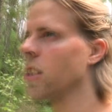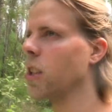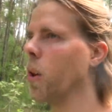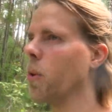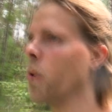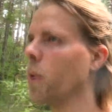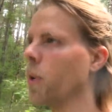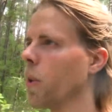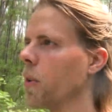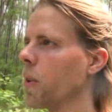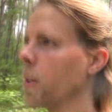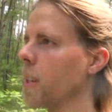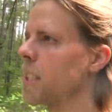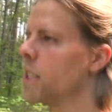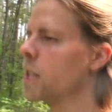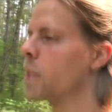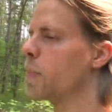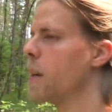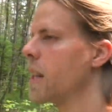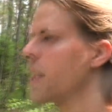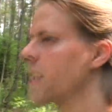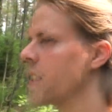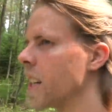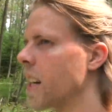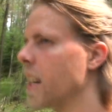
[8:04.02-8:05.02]
going on,
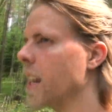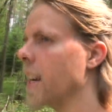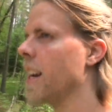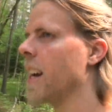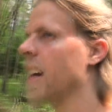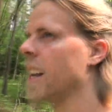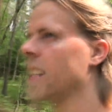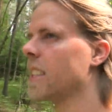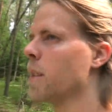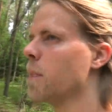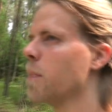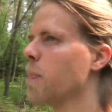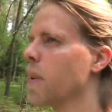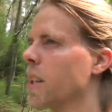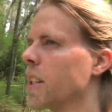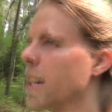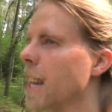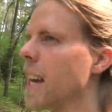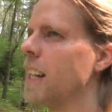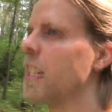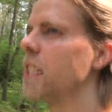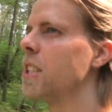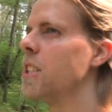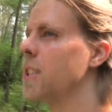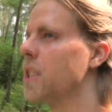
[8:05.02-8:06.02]
especially as it
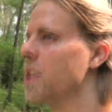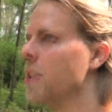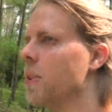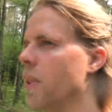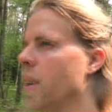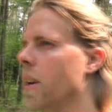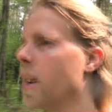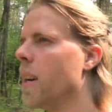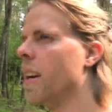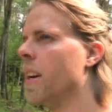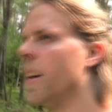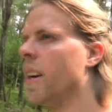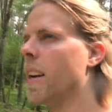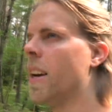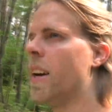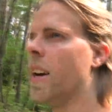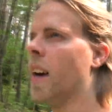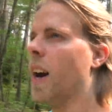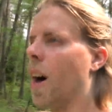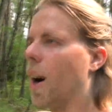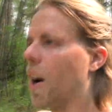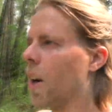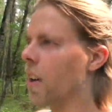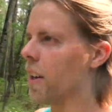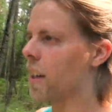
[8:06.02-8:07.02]
pertains to
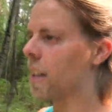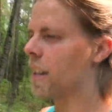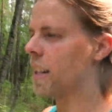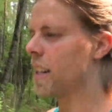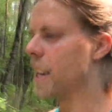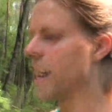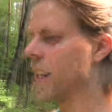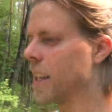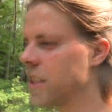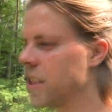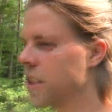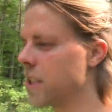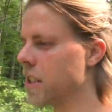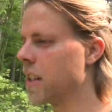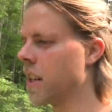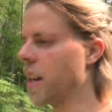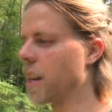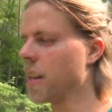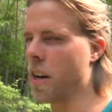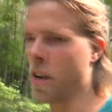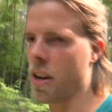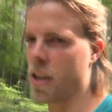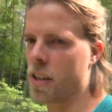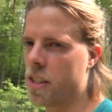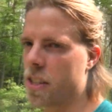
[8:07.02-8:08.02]
architecture
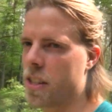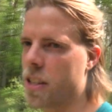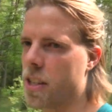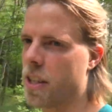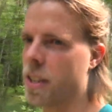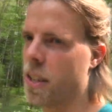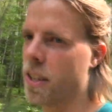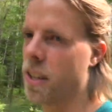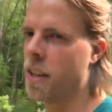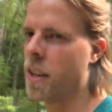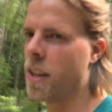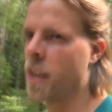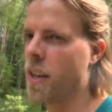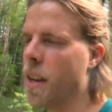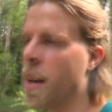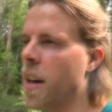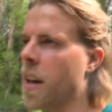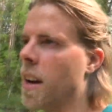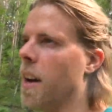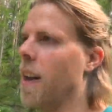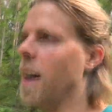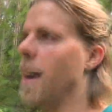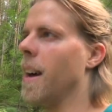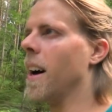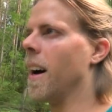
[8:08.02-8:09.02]
and art,
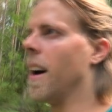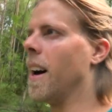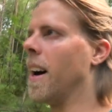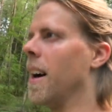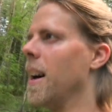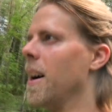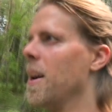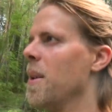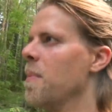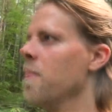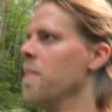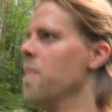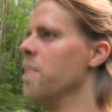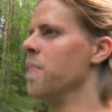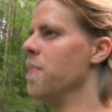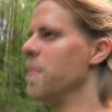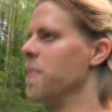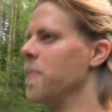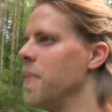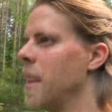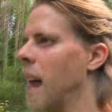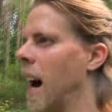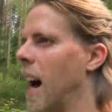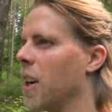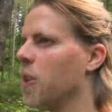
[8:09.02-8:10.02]

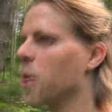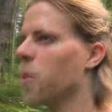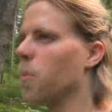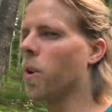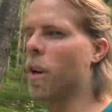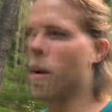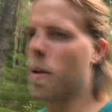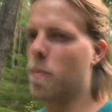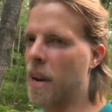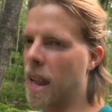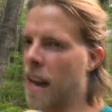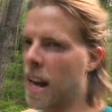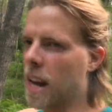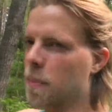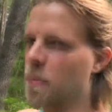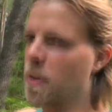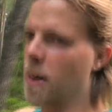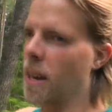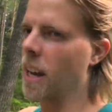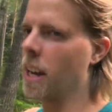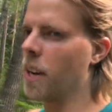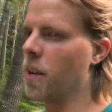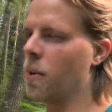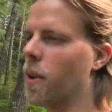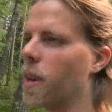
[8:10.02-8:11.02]
I don't want to
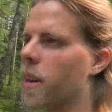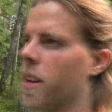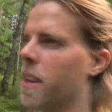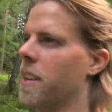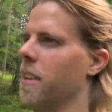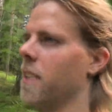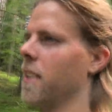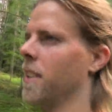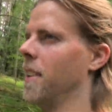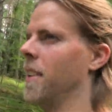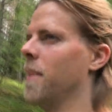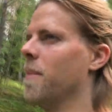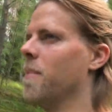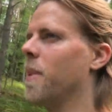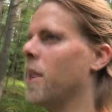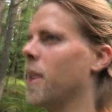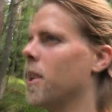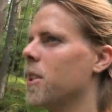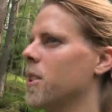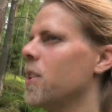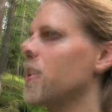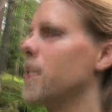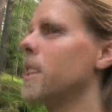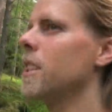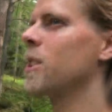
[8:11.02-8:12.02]
blackpill anyone,
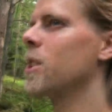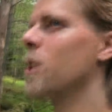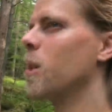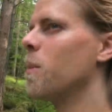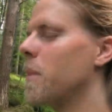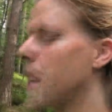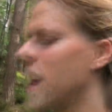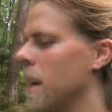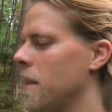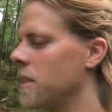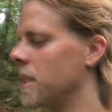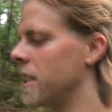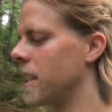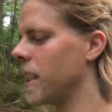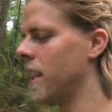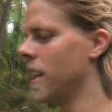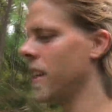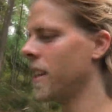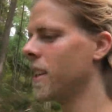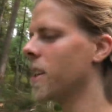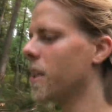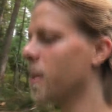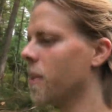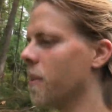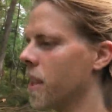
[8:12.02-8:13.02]
but you can sometimes see,
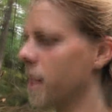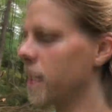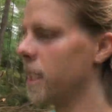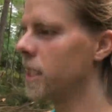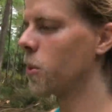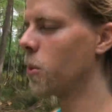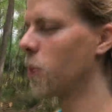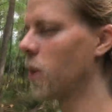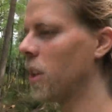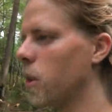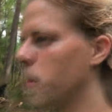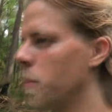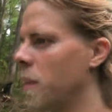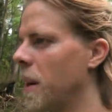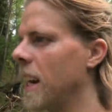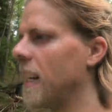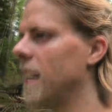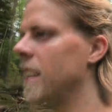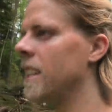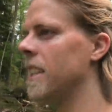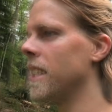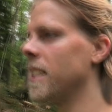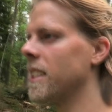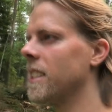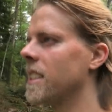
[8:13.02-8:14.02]
you know, these Twitter
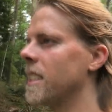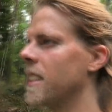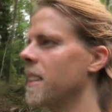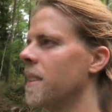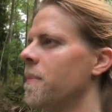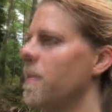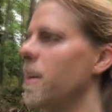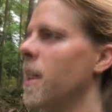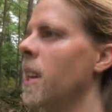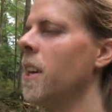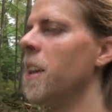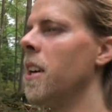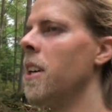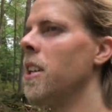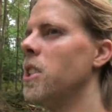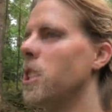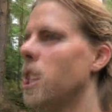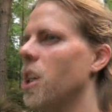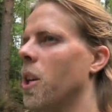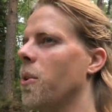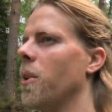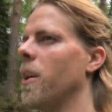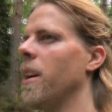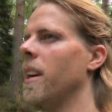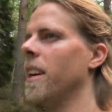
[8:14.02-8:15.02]
pages
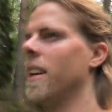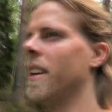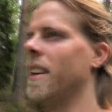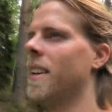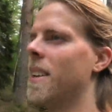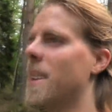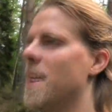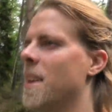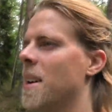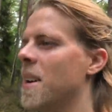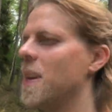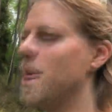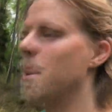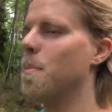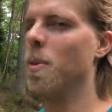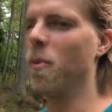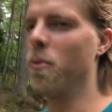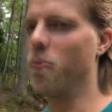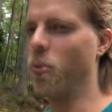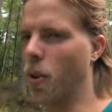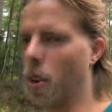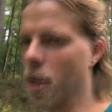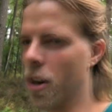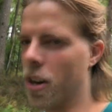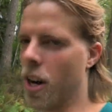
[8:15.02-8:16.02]
showing
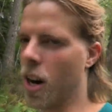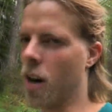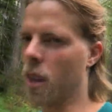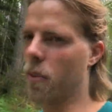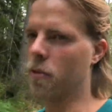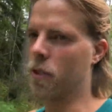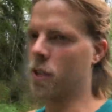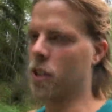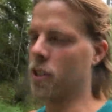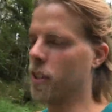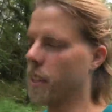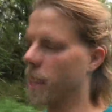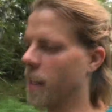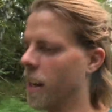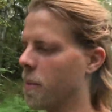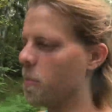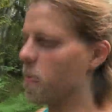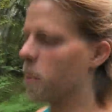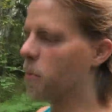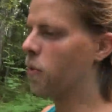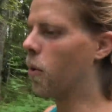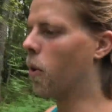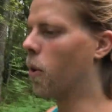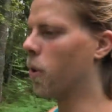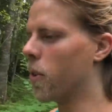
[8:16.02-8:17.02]
before and after, and
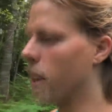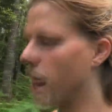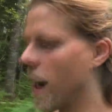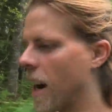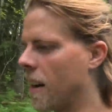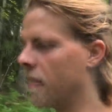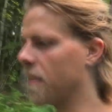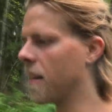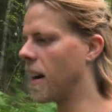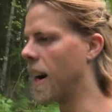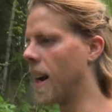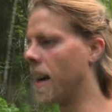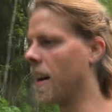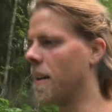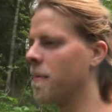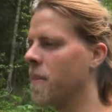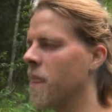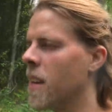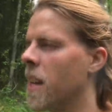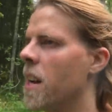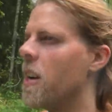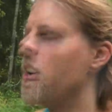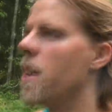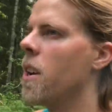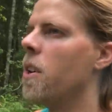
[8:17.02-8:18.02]
before you have a
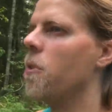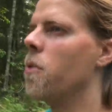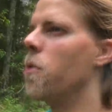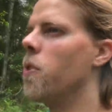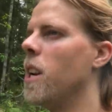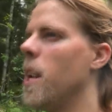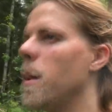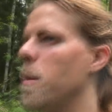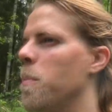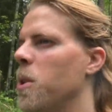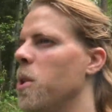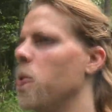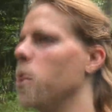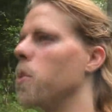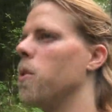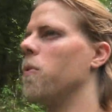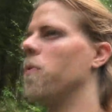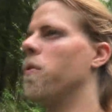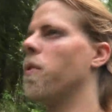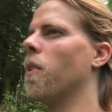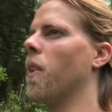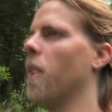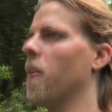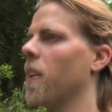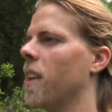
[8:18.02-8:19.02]
really
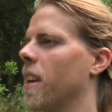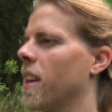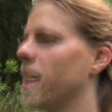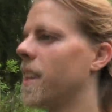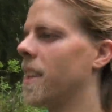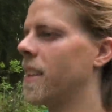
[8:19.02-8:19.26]
beautiful